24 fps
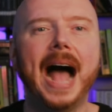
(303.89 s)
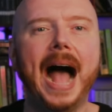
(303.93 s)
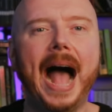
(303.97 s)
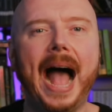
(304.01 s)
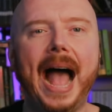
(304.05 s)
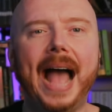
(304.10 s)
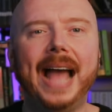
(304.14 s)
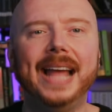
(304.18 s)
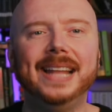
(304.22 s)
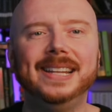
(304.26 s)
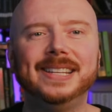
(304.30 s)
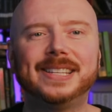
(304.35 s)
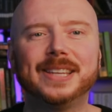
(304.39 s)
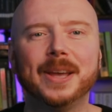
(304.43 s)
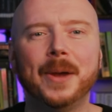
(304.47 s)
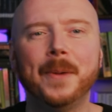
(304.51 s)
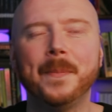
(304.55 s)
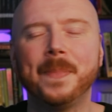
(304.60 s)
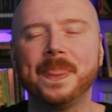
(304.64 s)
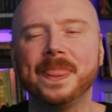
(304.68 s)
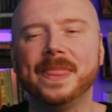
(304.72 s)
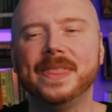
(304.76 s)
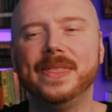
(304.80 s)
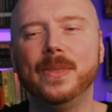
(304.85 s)
And
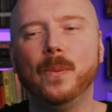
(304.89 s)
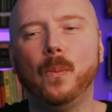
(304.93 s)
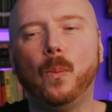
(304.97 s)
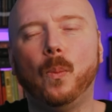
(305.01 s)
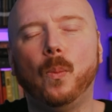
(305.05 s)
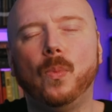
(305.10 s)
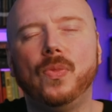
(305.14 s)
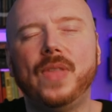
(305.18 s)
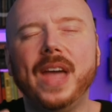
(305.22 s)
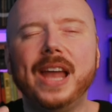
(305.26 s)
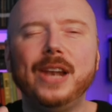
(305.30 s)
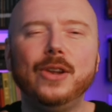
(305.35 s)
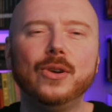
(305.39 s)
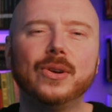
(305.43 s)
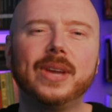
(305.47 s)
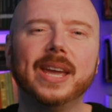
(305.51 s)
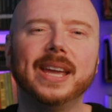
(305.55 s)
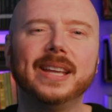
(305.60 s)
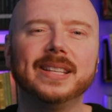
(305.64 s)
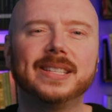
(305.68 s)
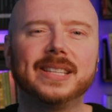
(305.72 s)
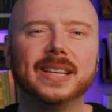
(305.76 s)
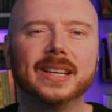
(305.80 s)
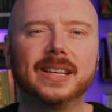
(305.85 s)
they're
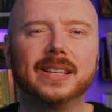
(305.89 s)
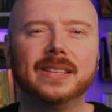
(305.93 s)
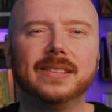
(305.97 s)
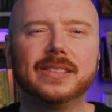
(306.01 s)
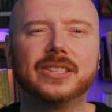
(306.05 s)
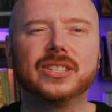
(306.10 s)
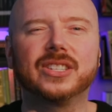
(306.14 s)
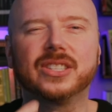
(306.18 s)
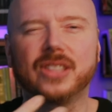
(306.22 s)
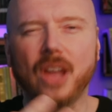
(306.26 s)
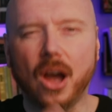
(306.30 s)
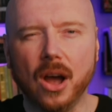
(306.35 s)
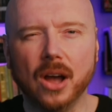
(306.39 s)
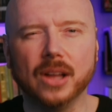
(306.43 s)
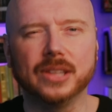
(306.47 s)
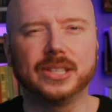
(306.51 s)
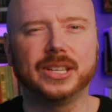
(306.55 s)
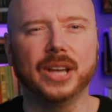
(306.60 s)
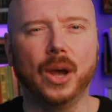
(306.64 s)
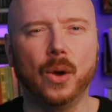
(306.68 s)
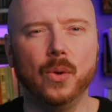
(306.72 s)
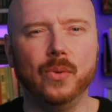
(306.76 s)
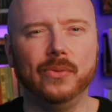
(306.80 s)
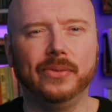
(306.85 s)
looking to
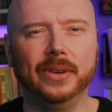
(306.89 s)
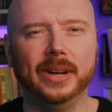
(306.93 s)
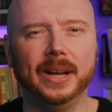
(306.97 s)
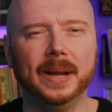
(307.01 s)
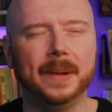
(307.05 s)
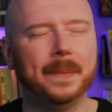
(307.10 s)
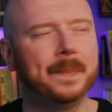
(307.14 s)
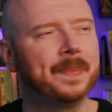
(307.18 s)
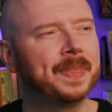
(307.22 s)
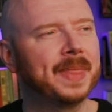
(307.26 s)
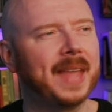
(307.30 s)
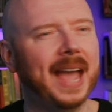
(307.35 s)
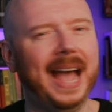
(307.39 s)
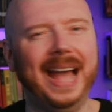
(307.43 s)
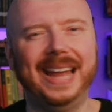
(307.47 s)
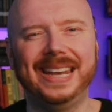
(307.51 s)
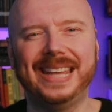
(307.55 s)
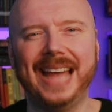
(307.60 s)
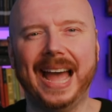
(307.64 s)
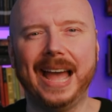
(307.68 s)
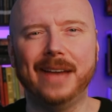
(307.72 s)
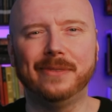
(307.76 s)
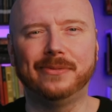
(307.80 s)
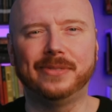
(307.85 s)
start over and
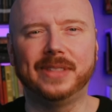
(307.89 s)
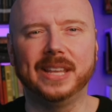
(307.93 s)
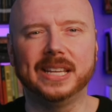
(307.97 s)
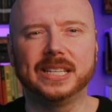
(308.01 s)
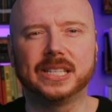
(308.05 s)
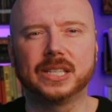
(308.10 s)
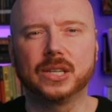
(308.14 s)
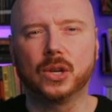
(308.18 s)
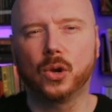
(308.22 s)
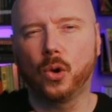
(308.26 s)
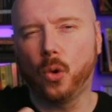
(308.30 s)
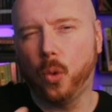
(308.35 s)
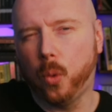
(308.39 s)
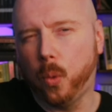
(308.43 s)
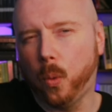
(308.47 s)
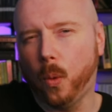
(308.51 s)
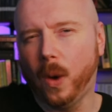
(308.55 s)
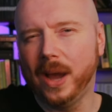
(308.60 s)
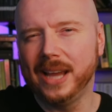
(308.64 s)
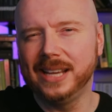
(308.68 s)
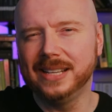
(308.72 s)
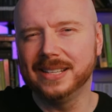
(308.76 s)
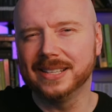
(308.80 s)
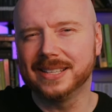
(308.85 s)
have this
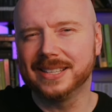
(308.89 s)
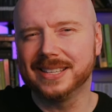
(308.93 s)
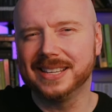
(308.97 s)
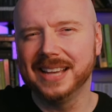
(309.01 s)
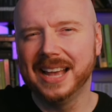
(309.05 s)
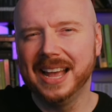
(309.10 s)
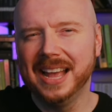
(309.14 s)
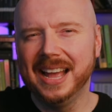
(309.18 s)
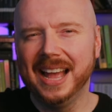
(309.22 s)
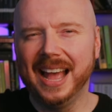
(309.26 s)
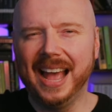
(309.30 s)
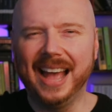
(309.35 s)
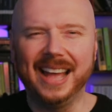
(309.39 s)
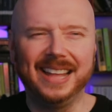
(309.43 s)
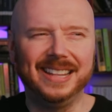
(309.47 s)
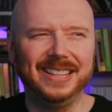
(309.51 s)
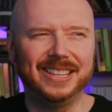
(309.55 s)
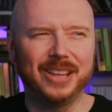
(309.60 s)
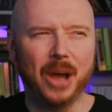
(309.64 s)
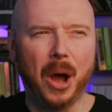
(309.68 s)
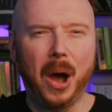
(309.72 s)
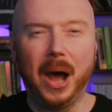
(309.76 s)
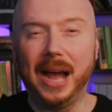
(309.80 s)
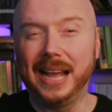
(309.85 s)
quaint
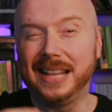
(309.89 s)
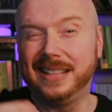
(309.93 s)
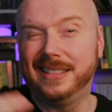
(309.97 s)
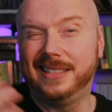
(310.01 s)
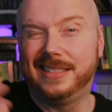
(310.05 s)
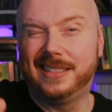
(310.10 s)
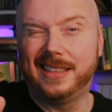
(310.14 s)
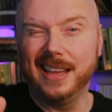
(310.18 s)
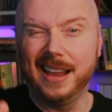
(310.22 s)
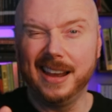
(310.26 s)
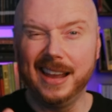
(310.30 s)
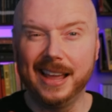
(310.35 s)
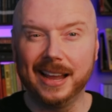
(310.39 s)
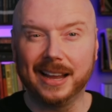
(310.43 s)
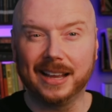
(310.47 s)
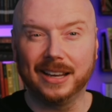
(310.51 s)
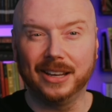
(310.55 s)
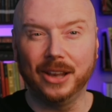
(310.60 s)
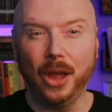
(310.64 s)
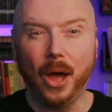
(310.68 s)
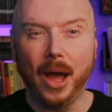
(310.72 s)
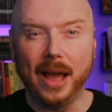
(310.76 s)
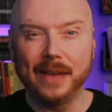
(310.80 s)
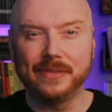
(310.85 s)
and idyllic
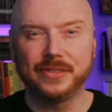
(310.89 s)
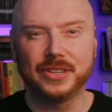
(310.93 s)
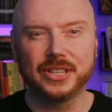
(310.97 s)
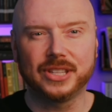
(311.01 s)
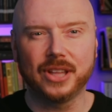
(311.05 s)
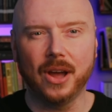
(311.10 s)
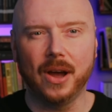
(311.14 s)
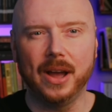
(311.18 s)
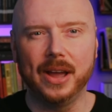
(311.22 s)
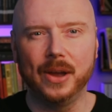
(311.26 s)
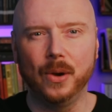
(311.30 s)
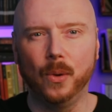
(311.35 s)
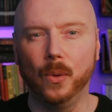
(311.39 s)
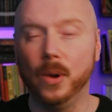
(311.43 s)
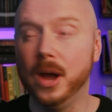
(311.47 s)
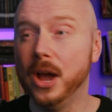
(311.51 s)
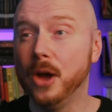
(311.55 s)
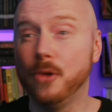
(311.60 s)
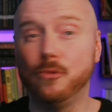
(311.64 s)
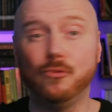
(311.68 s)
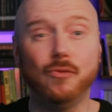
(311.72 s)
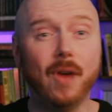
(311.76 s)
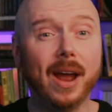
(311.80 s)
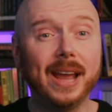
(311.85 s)
lifestyle,
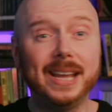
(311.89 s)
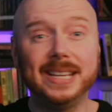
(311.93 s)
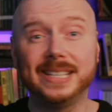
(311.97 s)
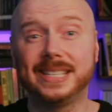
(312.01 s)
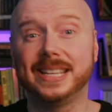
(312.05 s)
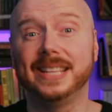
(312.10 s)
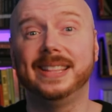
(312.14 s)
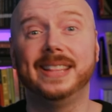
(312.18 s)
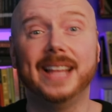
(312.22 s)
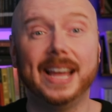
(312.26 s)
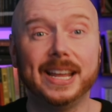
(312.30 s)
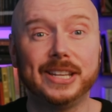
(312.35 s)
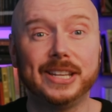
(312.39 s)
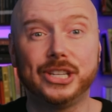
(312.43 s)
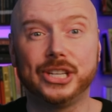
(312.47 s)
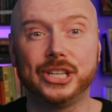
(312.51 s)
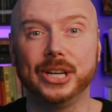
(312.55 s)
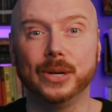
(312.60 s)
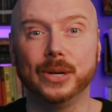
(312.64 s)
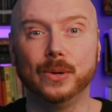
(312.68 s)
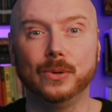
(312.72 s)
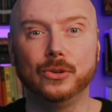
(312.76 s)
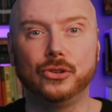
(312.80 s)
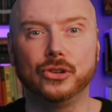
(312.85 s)
raising their
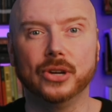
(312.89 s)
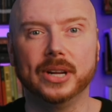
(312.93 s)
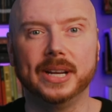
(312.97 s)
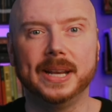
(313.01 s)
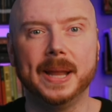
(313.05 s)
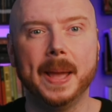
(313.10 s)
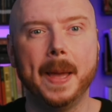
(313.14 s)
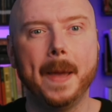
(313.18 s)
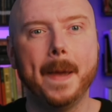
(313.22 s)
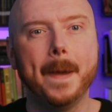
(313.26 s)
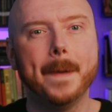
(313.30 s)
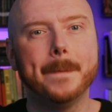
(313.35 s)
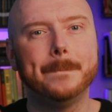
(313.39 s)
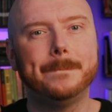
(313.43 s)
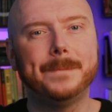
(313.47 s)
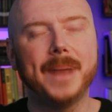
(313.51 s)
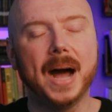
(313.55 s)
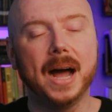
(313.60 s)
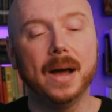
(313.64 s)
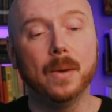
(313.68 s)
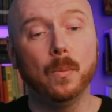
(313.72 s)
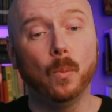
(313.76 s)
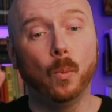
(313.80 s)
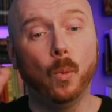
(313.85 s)
children,
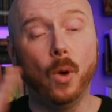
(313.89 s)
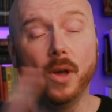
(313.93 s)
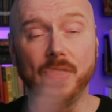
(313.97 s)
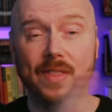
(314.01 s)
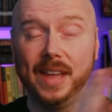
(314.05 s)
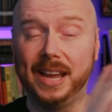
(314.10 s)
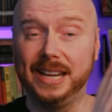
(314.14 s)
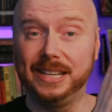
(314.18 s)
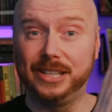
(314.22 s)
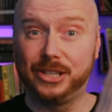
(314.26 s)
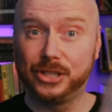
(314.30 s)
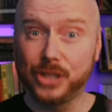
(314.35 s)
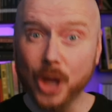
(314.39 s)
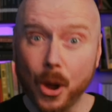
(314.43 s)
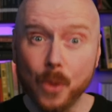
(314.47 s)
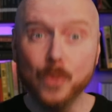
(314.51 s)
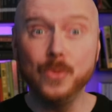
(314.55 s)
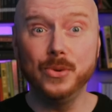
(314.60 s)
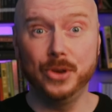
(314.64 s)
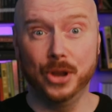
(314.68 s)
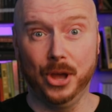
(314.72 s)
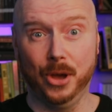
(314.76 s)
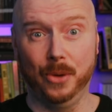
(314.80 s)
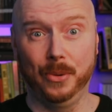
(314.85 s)
but what they
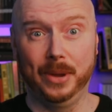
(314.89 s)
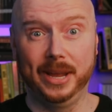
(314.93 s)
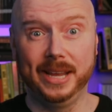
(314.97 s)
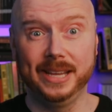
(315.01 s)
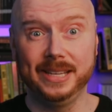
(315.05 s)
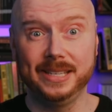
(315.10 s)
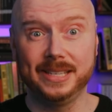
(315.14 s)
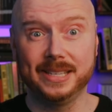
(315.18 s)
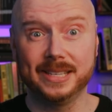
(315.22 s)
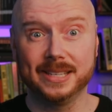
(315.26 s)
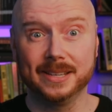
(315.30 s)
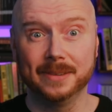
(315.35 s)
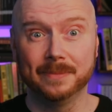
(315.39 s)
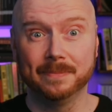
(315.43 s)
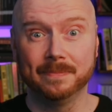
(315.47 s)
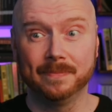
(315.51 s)
don't know is